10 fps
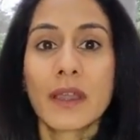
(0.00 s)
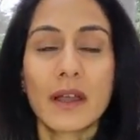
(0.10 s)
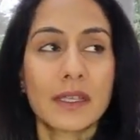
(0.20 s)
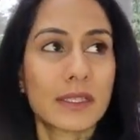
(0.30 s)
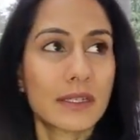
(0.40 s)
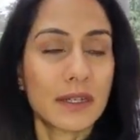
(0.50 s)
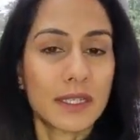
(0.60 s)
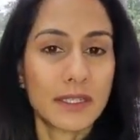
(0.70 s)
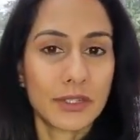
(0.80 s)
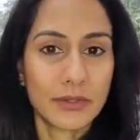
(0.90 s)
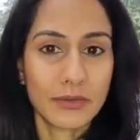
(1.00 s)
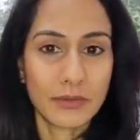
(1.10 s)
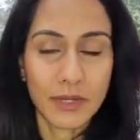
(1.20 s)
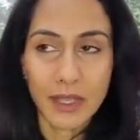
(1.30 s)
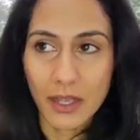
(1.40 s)
I started
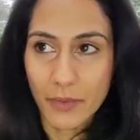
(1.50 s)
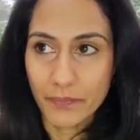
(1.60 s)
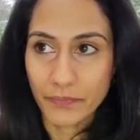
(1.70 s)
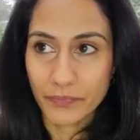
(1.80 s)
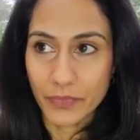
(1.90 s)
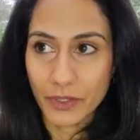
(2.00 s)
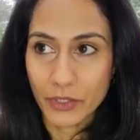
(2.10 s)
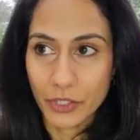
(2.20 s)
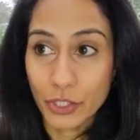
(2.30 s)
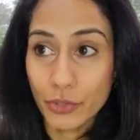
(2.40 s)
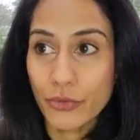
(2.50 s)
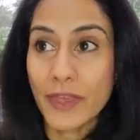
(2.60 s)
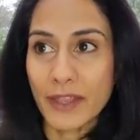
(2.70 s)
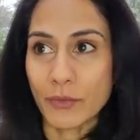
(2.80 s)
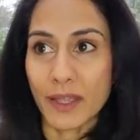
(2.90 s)
to knew
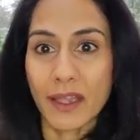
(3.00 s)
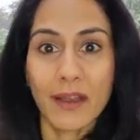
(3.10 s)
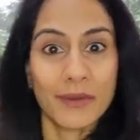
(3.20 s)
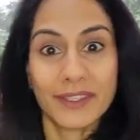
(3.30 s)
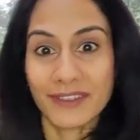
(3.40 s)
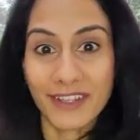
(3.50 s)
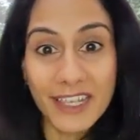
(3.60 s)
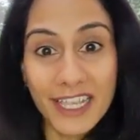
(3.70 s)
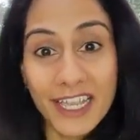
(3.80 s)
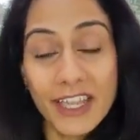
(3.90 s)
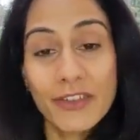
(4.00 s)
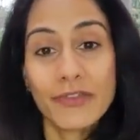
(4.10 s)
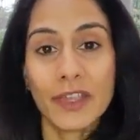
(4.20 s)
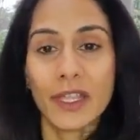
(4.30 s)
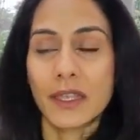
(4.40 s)
then where I was going to
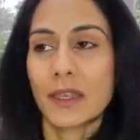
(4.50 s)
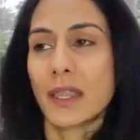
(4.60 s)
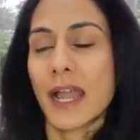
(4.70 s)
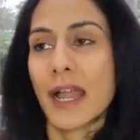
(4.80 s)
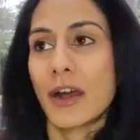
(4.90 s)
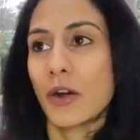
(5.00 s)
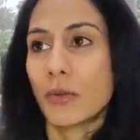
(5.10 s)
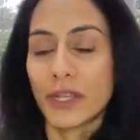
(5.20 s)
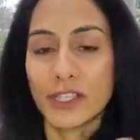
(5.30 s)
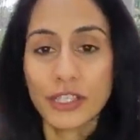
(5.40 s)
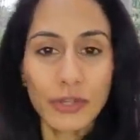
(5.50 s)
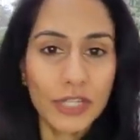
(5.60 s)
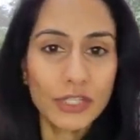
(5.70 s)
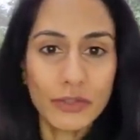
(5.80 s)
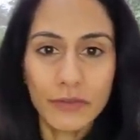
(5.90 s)
live, and how my
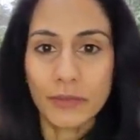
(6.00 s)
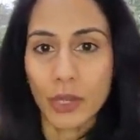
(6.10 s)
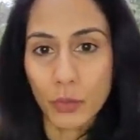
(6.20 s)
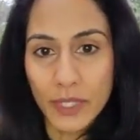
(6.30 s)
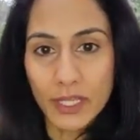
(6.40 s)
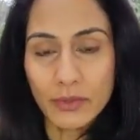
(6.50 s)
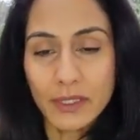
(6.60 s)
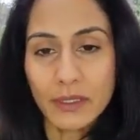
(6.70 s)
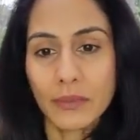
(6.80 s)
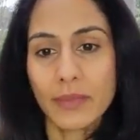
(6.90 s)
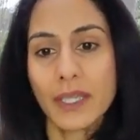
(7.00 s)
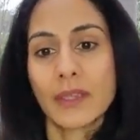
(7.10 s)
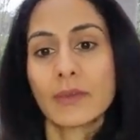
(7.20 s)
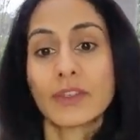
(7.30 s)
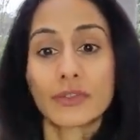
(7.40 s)
structure of my week was going to
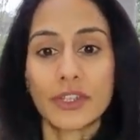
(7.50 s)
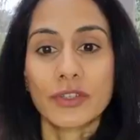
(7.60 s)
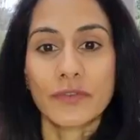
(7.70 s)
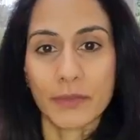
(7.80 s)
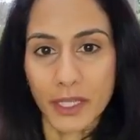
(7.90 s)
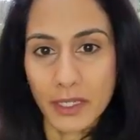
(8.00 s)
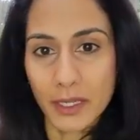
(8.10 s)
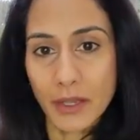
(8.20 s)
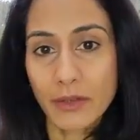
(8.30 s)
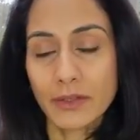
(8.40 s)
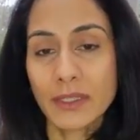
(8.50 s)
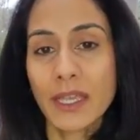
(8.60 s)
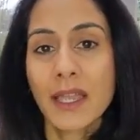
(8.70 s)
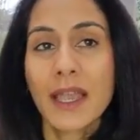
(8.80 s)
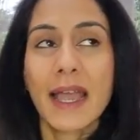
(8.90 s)
be, the structure for my girls,
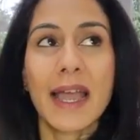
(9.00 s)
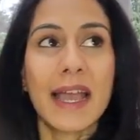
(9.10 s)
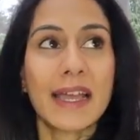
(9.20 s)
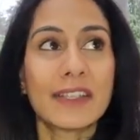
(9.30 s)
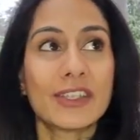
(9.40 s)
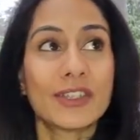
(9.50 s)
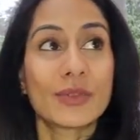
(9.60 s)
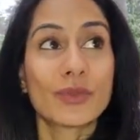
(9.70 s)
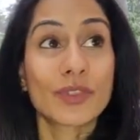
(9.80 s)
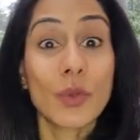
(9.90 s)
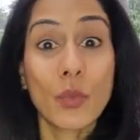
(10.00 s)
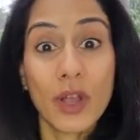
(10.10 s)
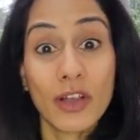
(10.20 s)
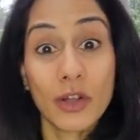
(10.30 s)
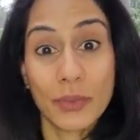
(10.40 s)
and also
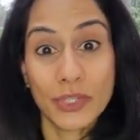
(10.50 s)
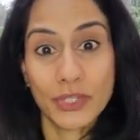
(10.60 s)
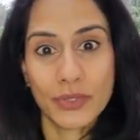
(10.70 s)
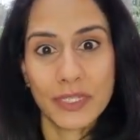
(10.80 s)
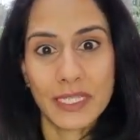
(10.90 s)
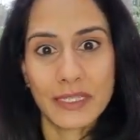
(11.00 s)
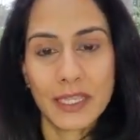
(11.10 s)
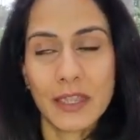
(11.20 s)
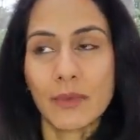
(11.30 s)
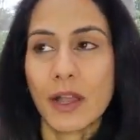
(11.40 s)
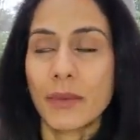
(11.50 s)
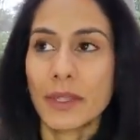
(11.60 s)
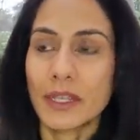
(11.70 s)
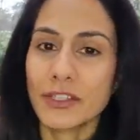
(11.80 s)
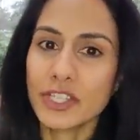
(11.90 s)
work opportunities came up.
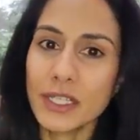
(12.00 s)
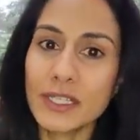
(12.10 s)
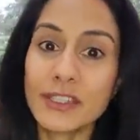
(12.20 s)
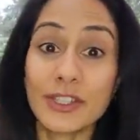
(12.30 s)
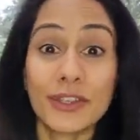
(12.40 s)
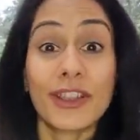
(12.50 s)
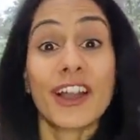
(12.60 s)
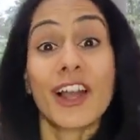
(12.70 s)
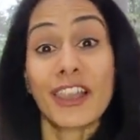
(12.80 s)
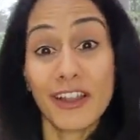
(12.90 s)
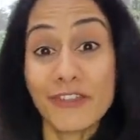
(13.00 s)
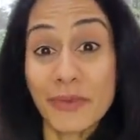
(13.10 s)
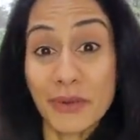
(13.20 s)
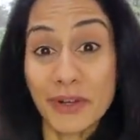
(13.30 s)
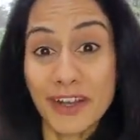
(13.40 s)
And I just, like, I love
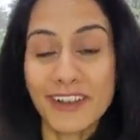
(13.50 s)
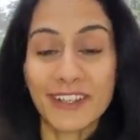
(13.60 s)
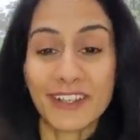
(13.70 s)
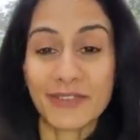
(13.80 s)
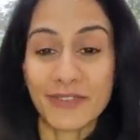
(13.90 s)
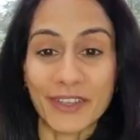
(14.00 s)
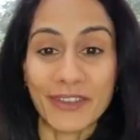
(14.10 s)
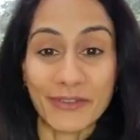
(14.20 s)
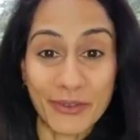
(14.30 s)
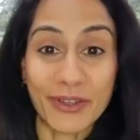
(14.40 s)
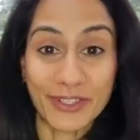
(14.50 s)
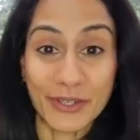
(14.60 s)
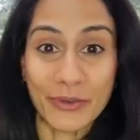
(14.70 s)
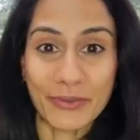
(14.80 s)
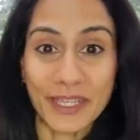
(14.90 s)
my work. Like, if you guys
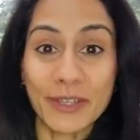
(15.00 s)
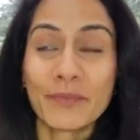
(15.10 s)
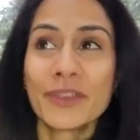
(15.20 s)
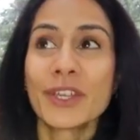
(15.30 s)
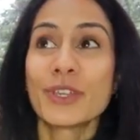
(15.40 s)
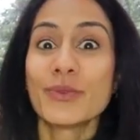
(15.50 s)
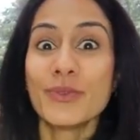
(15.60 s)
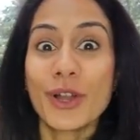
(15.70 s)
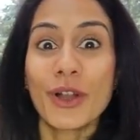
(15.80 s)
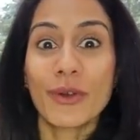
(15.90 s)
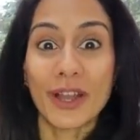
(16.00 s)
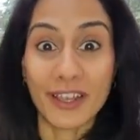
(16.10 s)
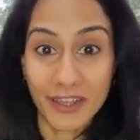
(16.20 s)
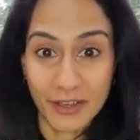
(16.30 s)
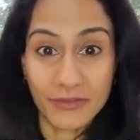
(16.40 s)
know me, you know I
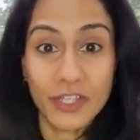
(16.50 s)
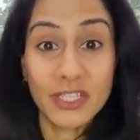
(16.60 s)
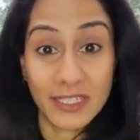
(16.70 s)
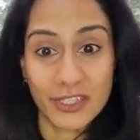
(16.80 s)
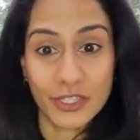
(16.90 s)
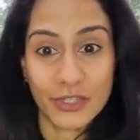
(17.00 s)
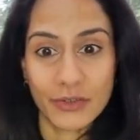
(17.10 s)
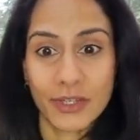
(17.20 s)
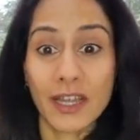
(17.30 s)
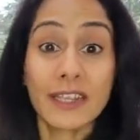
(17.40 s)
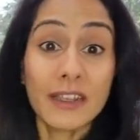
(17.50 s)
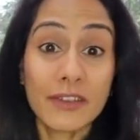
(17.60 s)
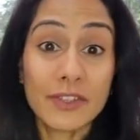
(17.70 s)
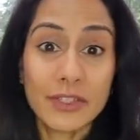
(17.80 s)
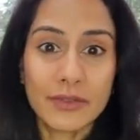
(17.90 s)
love to teach yoga, and I
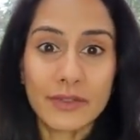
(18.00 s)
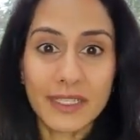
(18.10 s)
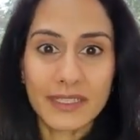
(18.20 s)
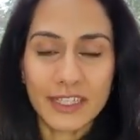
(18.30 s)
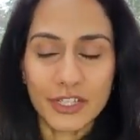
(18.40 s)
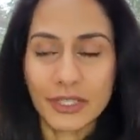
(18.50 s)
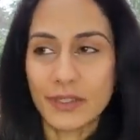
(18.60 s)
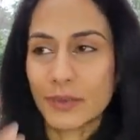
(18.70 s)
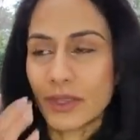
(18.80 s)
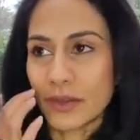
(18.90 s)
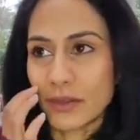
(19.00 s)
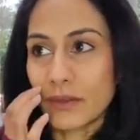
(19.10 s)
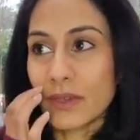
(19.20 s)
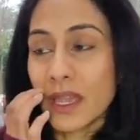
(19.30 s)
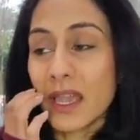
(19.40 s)
love to do these sessions with
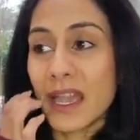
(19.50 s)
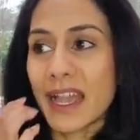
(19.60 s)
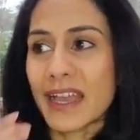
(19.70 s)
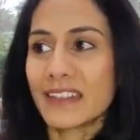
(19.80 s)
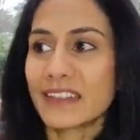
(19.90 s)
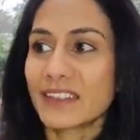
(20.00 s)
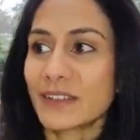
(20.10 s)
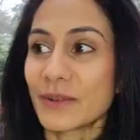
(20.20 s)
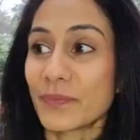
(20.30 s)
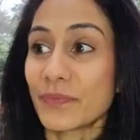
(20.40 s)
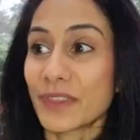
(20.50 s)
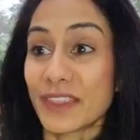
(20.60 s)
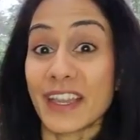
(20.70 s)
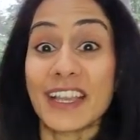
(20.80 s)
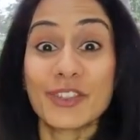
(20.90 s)
you, and
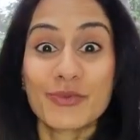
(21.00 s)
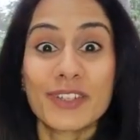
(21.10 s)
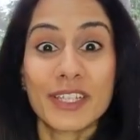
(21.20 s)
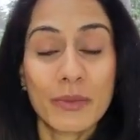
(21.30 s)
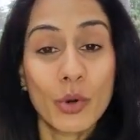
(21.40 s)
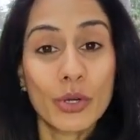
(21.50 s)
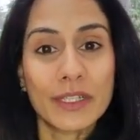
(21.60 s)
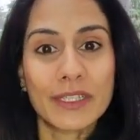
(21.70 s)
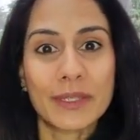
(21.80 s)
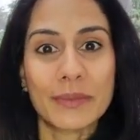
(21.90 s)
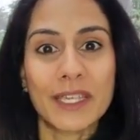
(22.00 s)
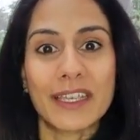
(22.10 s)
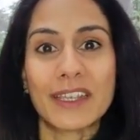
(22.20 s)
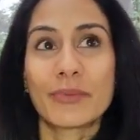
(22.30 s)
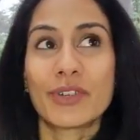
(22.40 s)
that is really important to me,
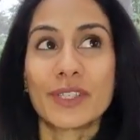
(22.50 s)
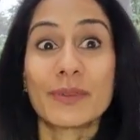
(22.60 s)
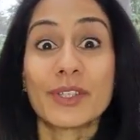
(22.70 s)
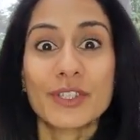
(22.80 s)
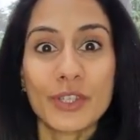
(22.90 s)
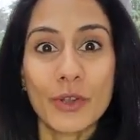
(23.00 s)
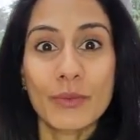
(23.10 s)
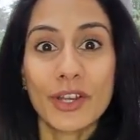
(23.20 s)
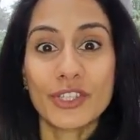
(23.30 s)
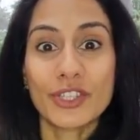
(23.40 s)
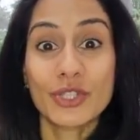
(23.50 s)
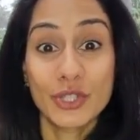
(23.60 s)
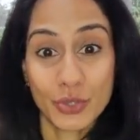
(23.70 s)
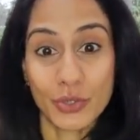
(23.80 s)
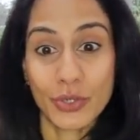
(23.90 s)
and it brings me so much
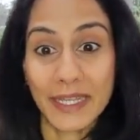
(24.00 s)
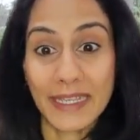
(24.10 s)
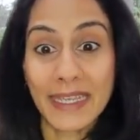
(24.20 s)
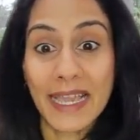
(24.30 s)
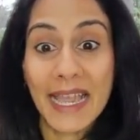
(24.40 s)
joy.